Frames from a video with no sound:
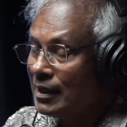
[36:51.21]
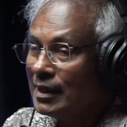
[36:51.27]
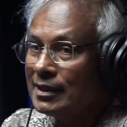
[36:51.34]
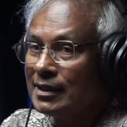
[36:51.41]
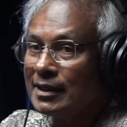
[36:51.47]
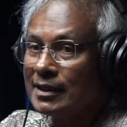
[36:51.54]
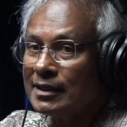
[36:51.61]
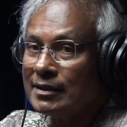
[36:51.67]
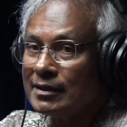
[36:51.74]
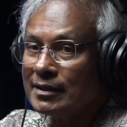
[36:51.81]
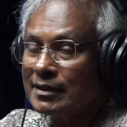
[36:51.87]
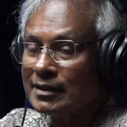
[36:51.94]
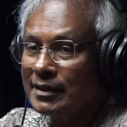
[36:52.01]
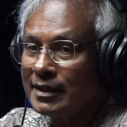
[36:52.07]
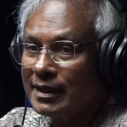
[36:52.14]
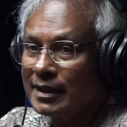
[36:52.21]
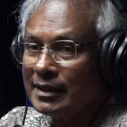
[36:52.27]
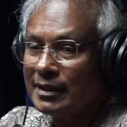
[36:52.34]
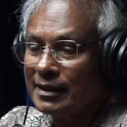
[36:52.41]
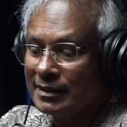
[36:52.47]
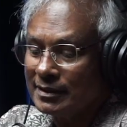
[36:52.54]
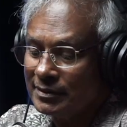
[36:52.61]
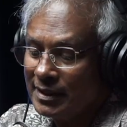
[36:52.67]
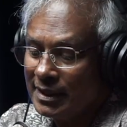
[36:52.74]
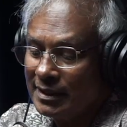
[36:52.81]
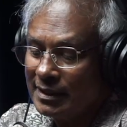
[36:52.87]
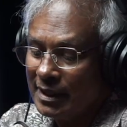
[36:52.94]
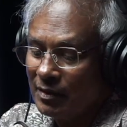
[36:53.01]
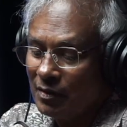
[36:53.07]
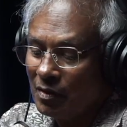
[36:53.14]
And they said
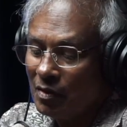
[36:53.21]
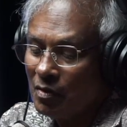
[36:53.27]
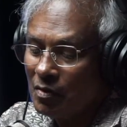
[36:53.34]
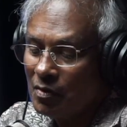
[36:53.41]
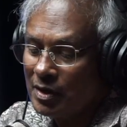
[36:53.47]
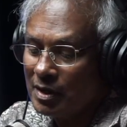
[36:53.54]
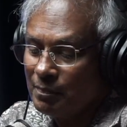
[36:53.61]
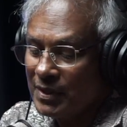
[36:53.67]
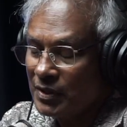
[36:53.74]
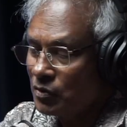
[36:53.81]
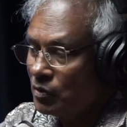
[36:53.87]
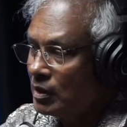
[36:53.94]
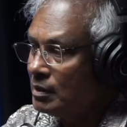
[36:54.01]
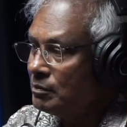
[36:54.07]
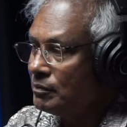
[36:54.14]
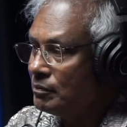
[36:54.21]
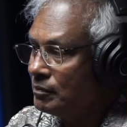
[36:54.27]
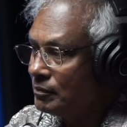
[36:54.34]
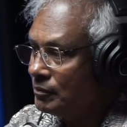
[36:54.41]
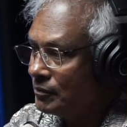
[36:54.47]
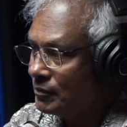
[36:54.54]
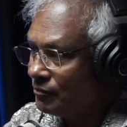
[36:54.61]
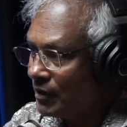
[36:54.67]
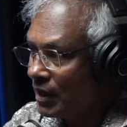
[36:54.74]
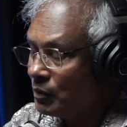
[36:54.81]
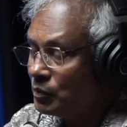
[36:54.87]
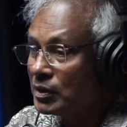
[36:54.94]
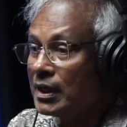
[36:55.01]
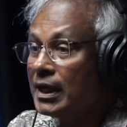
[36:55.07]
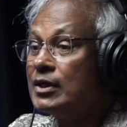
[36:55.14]
that all the petroleum
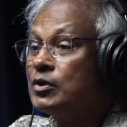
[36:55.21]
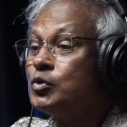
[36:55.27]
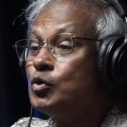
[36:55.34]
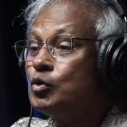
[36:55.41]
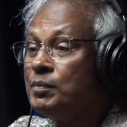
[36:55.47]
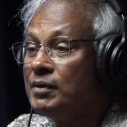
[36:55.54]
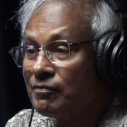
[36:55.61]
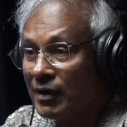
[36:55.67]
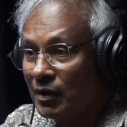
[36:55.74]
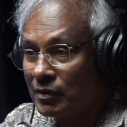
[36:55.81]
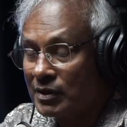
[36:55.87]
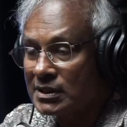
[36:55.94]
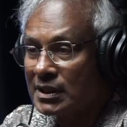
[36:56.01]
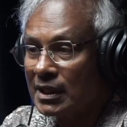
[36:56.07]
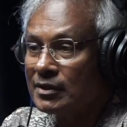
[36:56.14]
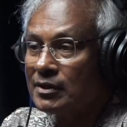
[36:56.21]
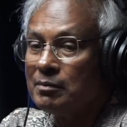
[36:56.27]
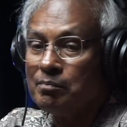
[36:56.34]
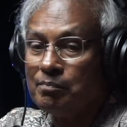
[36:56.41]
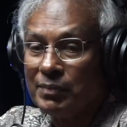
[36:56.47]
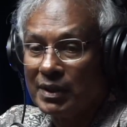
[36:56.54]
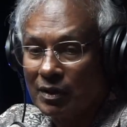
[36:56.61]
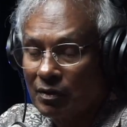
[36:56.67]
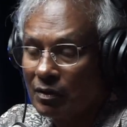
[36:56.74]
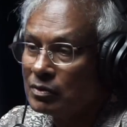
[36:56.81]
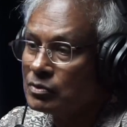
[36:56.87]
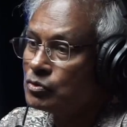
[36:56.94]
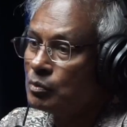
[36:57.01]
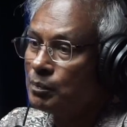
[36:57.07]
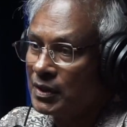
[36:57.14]
found and to be found in this country
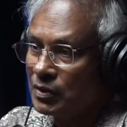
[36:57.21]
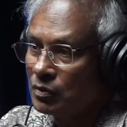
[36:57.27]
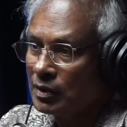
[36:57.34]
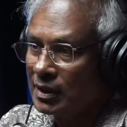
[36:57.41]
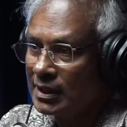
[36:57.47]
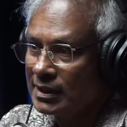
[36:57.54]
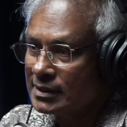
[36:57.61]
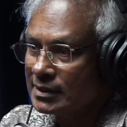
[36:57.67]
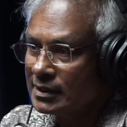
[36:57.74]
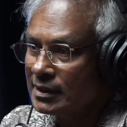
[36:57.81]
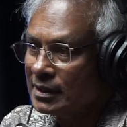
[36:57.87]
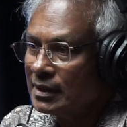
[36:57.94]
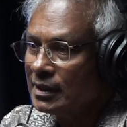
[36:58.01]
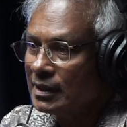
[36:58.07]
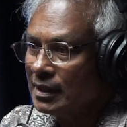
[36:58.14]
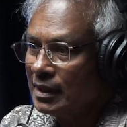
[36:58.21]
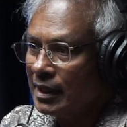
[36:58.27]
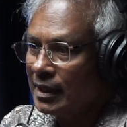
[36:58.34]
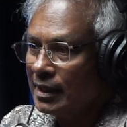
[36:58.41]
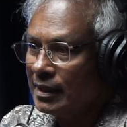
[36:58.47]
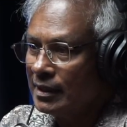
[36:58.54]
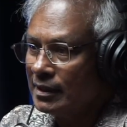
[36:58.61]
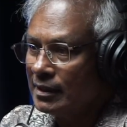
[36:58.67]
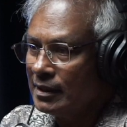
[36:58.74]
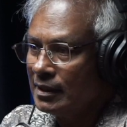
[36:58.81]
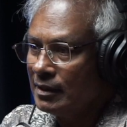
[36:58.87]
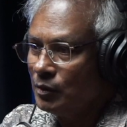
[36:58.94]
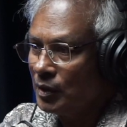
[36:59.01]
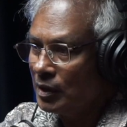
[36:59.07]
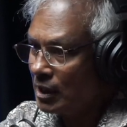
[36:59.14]
belongs to Petronas. And
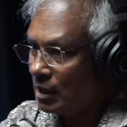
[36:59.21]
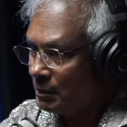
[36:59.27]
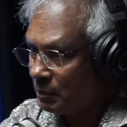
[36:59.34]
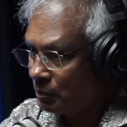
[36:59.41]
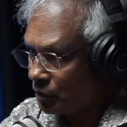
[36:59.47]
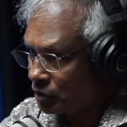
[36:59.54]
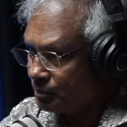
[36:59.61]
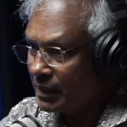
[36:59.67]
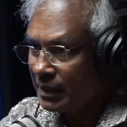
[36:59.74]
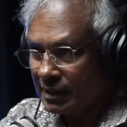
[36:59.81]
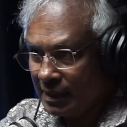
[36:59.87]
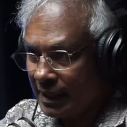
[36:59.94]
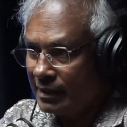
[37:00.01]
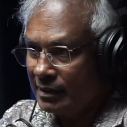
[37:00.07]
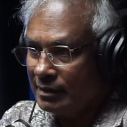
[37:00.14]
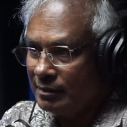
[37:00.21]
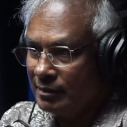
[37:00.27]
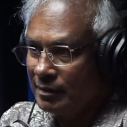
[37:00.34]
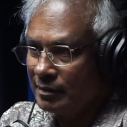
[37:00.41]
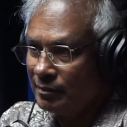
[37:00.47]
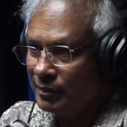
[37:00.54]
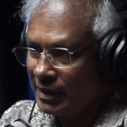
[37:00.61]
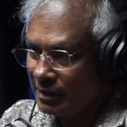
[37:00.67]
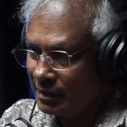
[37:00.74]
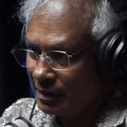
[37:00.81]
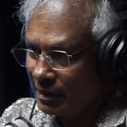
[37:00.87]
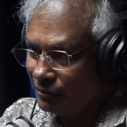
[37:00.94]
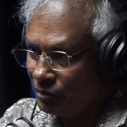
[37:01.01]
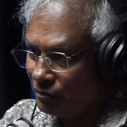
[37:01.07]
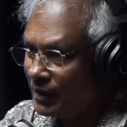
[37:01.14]
you want to come and prospect, can. But
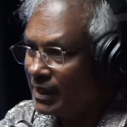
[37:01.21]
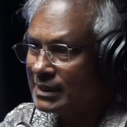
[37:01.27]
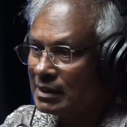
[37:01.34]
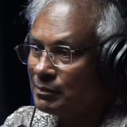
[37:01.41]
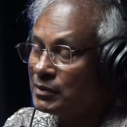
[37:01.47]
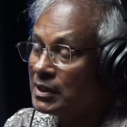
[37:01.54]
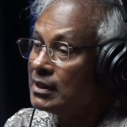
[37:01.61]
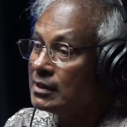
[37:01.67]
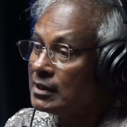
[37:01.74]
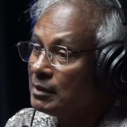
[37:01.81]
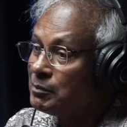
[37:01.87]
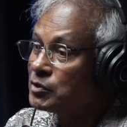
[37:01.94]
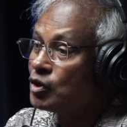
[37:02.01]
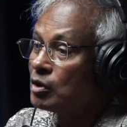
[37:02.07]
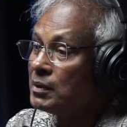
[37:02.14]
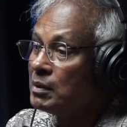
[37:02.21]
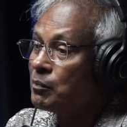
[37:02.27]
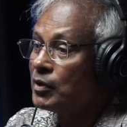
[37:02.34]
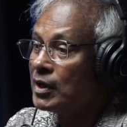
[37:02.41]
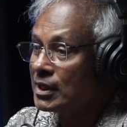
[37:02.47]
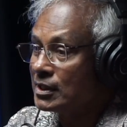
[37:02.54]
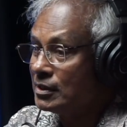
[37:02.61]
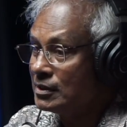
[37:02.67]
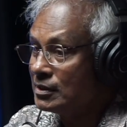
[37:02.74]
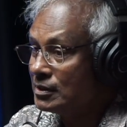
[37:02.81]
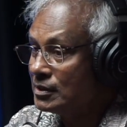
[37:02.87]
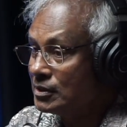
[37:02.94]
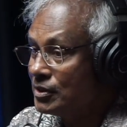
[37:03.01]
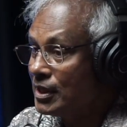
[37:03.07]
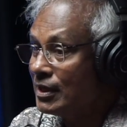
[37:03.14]
if you find something, there's got to be a production
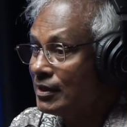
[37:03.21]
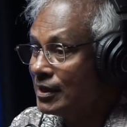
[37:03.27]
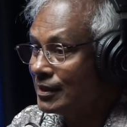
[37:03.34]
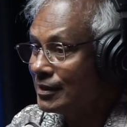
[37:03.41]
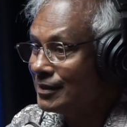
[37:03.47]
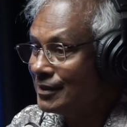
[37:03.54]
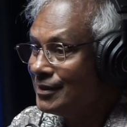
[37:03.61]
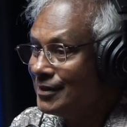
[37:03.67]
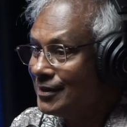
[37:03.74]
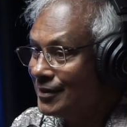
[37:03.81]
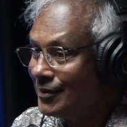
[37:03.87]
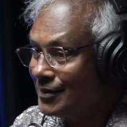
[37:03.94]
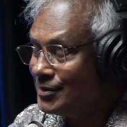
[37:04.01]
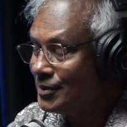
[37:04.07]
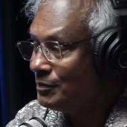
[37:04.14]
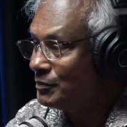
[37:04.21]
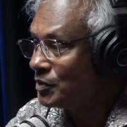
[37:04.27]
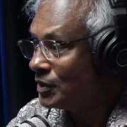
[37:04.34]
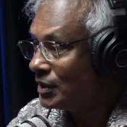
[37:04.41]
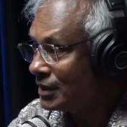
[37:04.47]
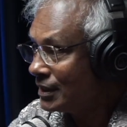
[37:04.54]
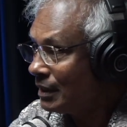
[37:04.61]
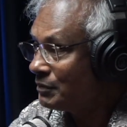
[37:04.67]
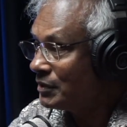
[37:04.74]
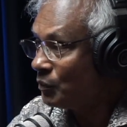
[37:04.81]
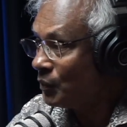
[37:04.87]
sharing regime. So they kept the